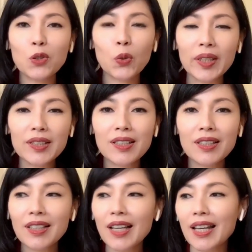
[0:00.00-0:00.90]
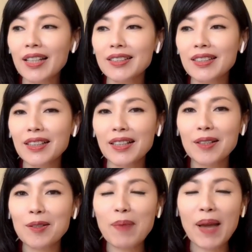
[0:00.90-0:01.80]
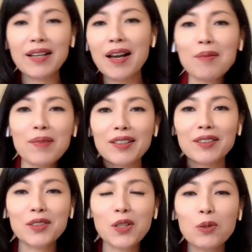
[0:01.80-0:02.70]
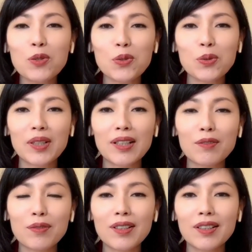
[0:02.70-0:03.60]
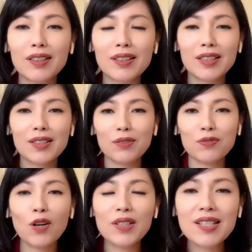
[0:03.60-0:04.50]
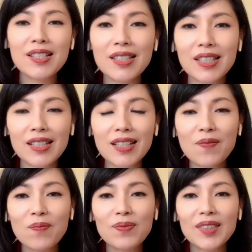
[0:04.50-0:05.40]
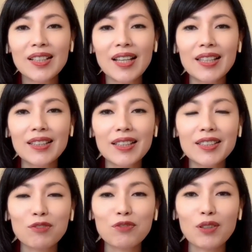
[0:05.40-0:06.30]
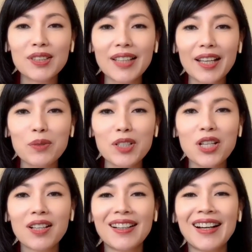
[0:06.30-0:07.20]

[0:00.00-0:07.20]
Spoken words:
quit and pack up and go to a foreign city and learn a foreign language.